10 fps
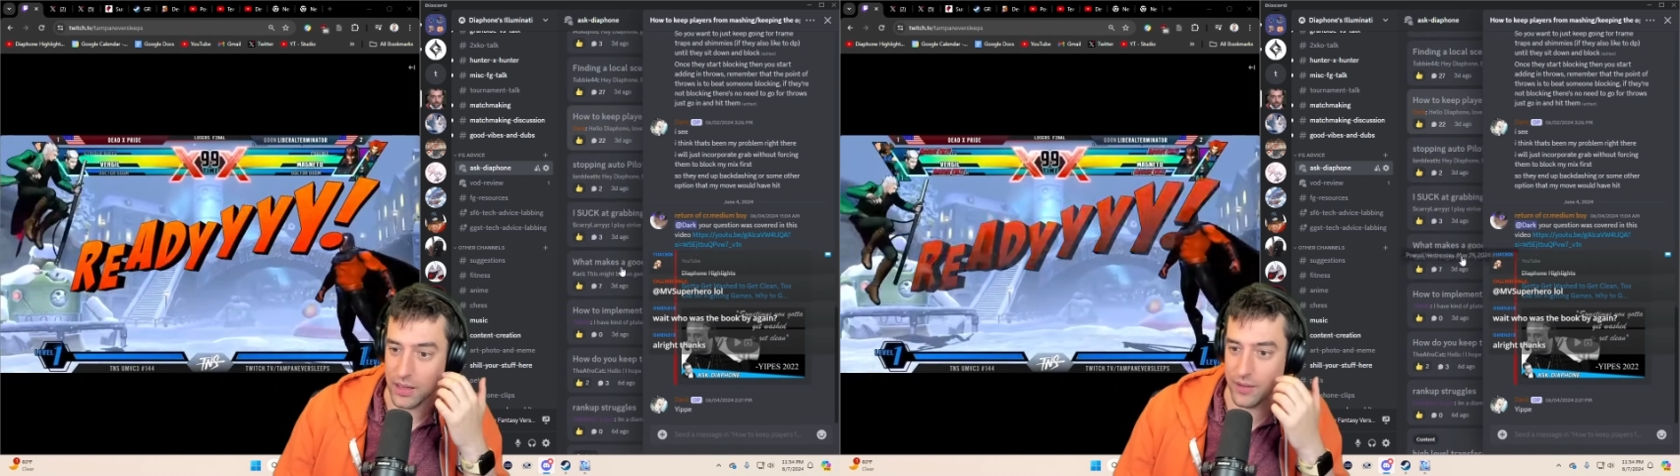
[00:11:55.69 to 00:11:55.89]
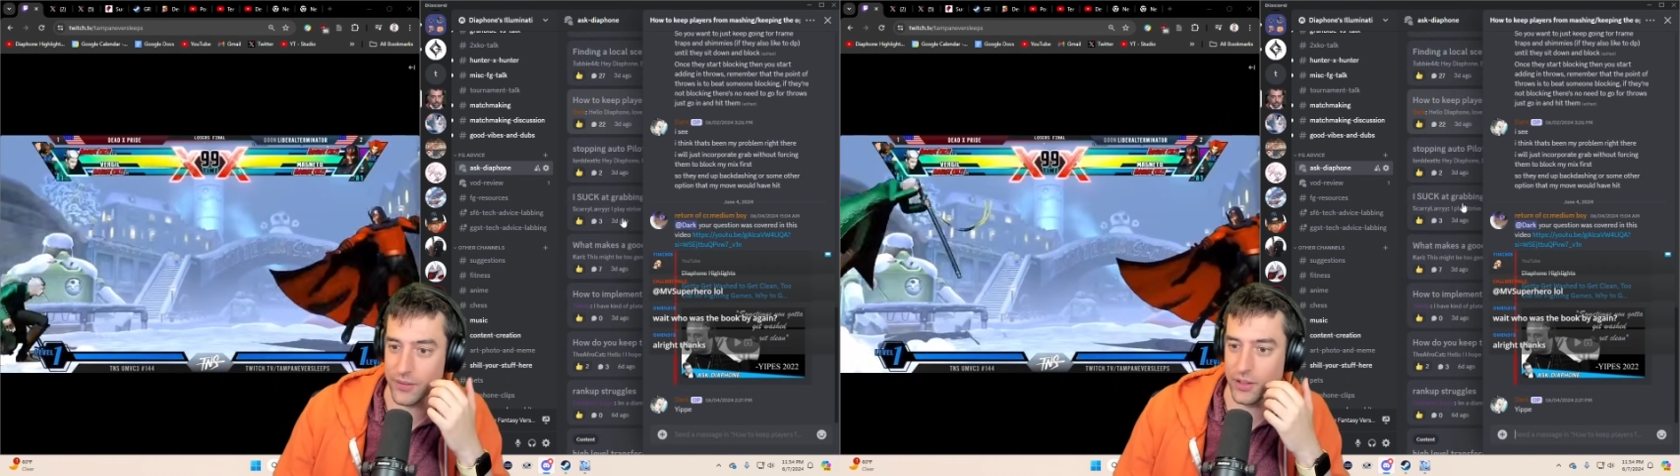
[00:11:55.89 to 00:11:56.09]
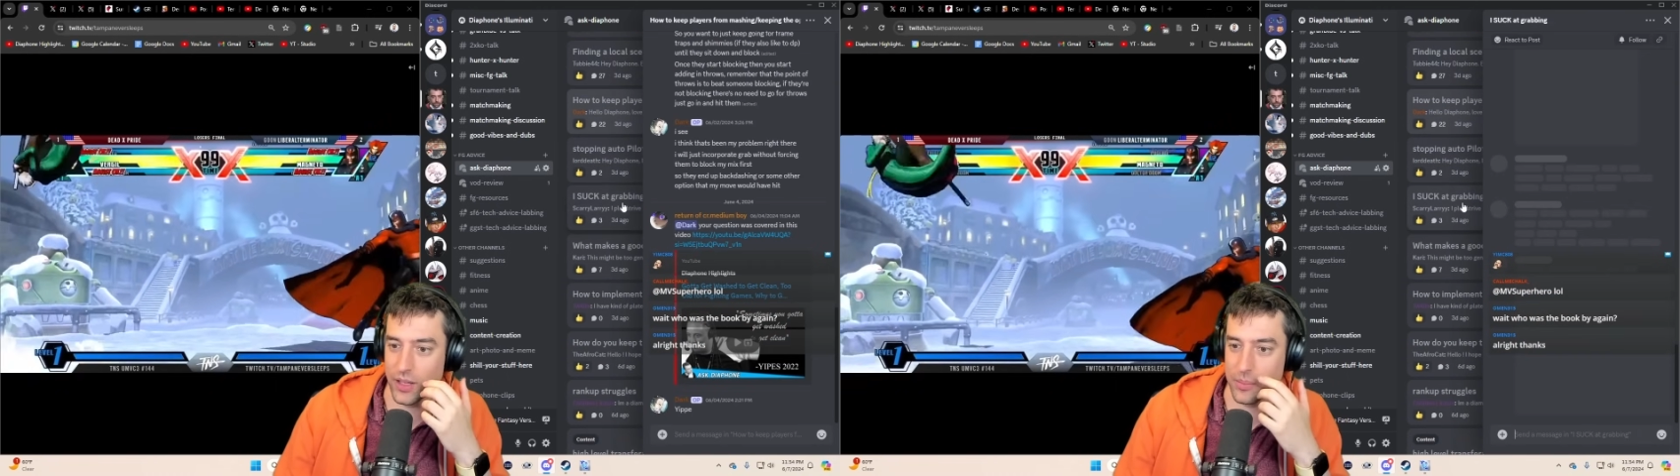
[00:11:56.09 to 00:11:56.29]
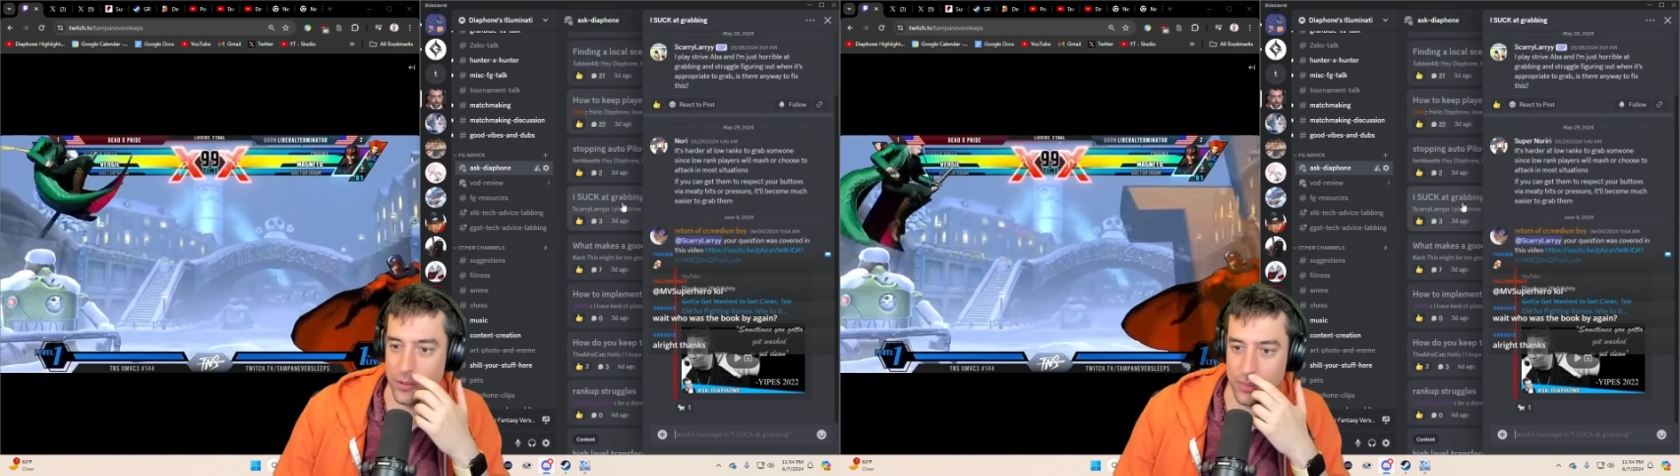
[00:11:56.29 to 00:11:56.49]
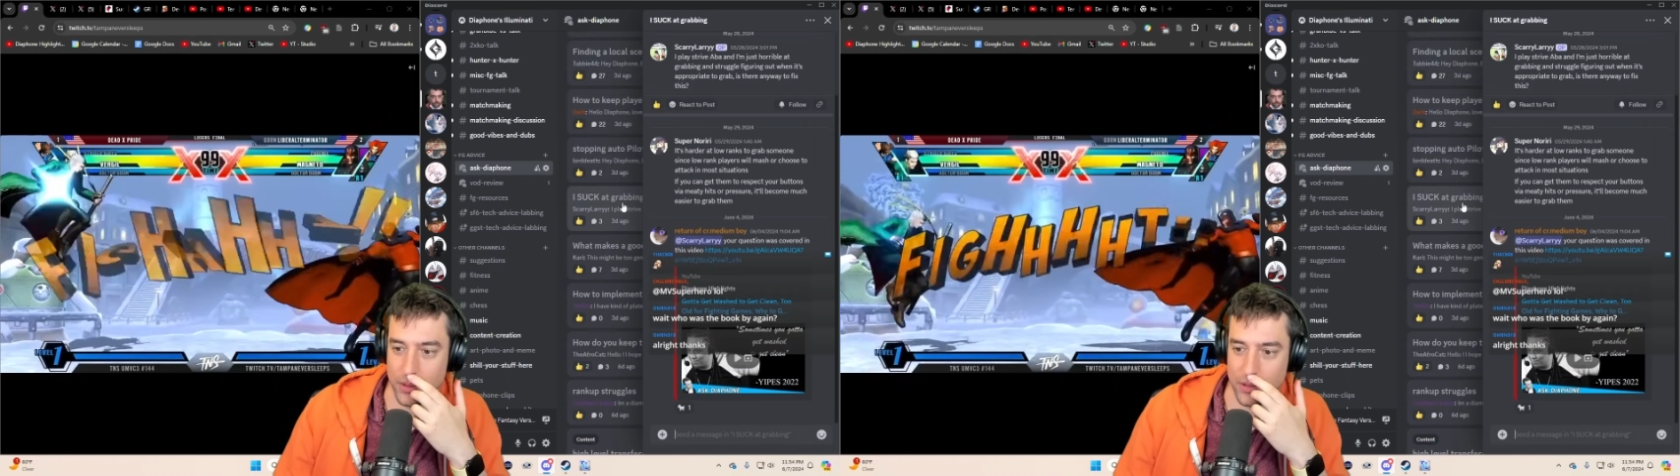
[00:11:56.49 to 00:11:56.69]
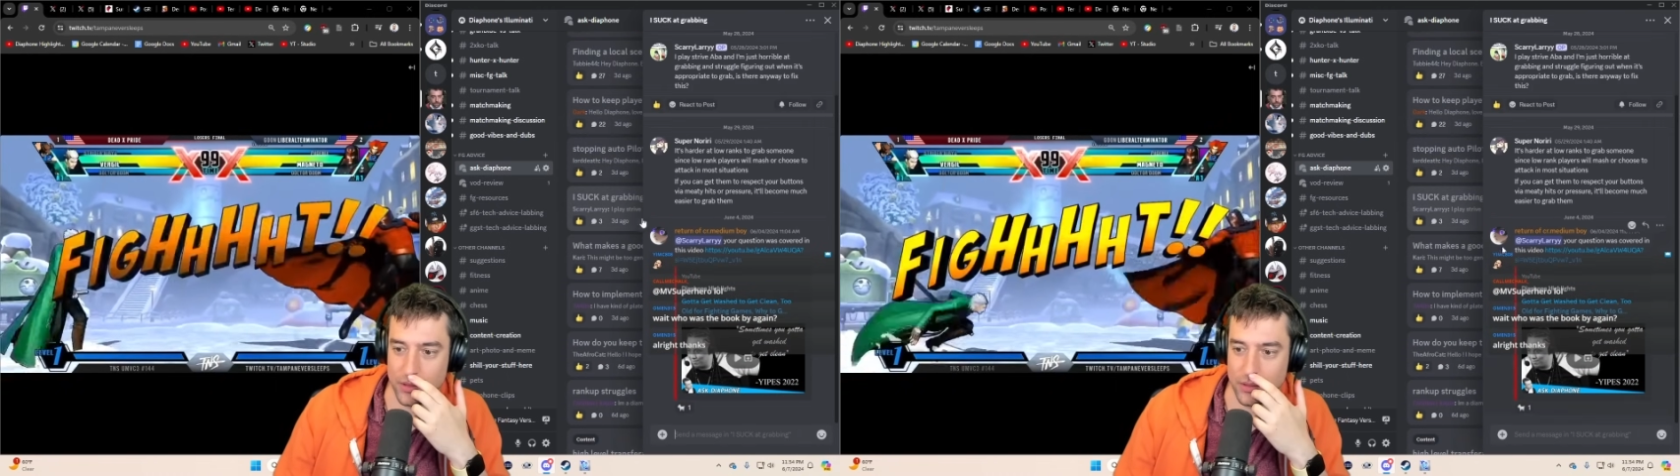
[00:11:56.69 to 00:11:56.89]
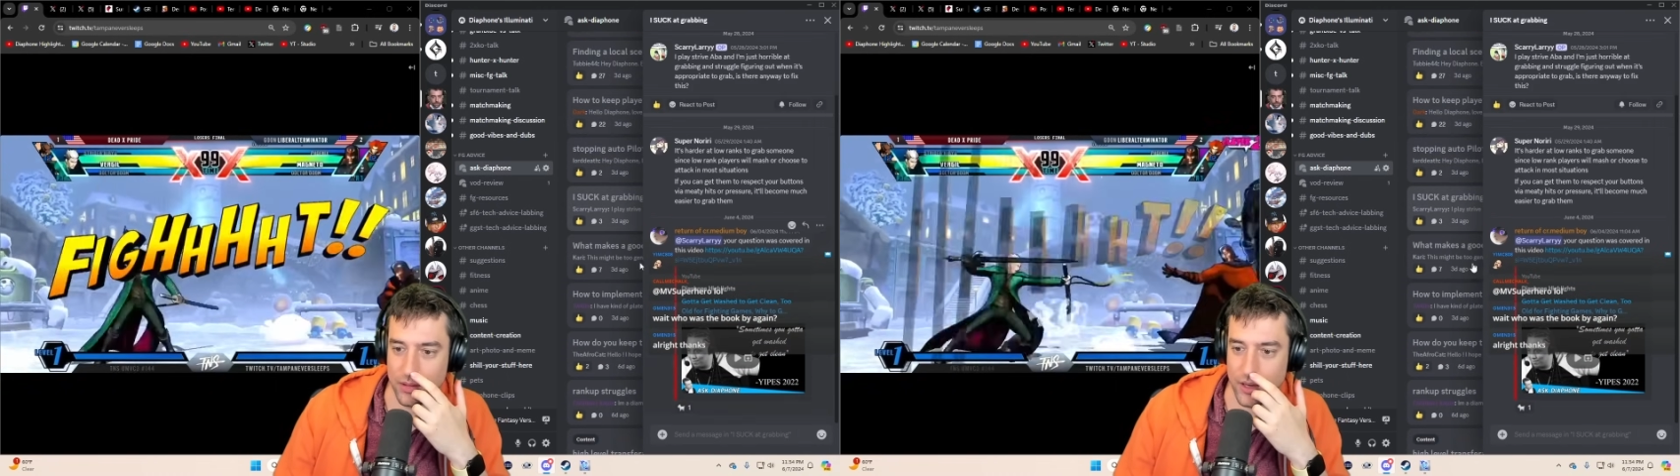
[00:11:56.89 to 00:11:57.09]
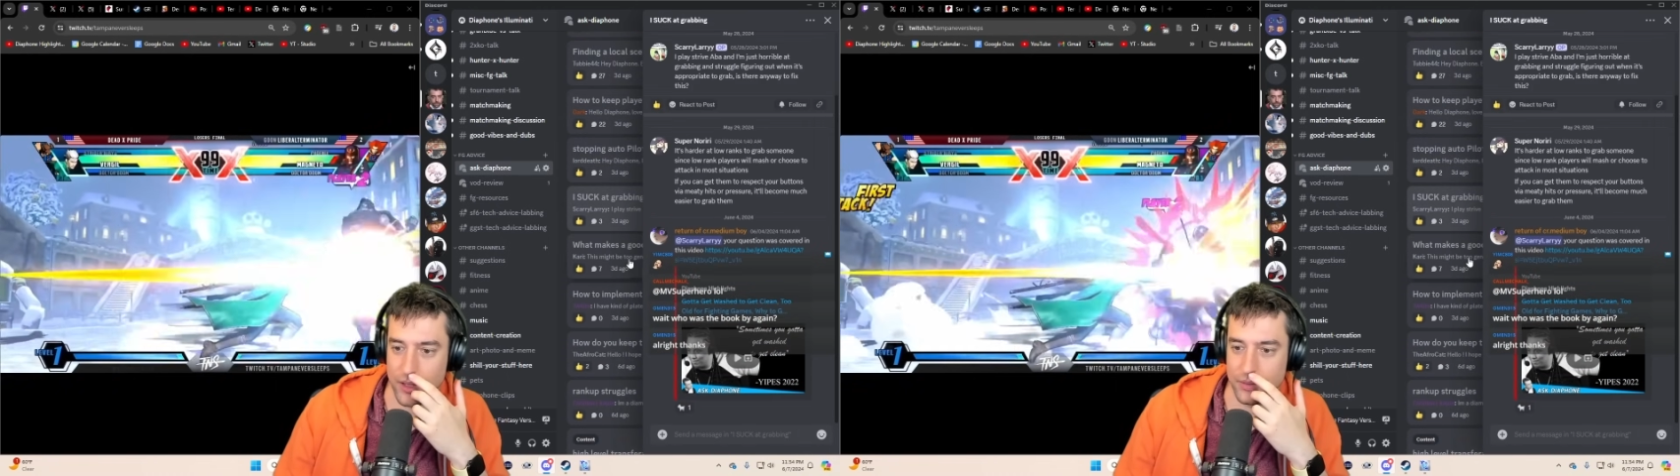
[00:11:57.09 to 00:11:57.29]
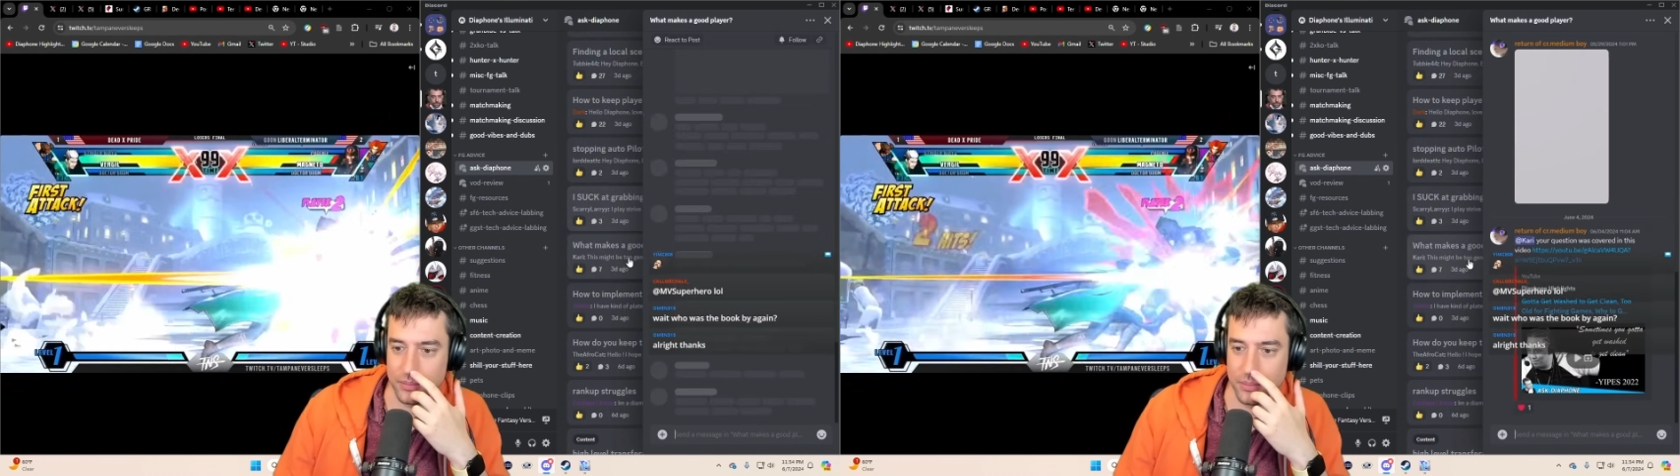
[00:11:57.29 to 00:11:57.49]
I feel like boomer, right?